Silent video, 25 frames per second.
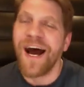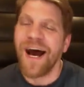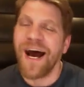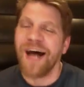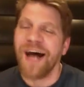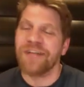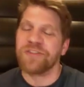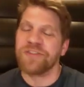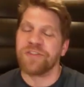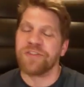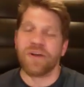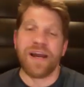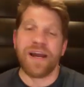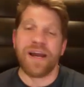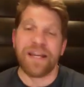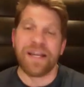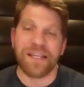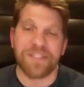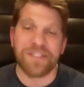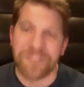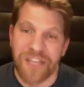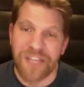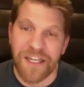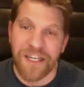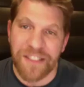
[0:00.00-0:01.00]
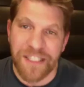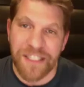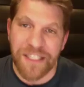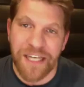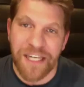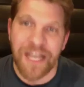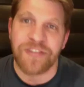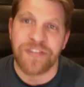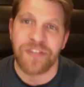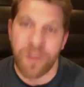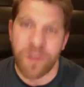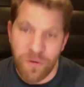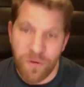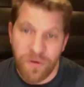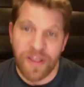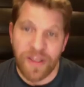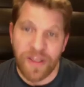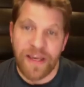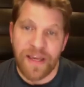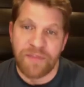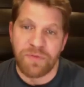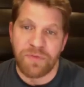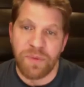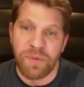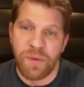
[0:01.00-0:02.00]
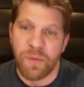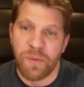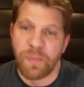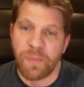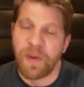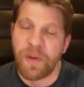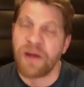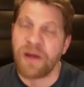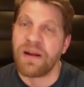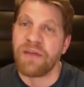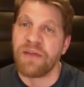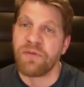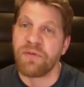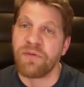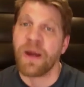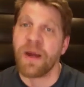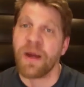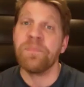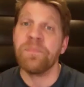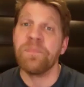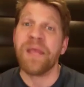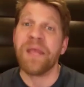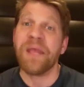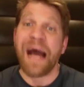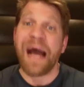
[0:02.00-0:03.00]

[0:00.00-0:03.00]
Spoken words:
striking suddenly does. So you really have to be prepared everywhere.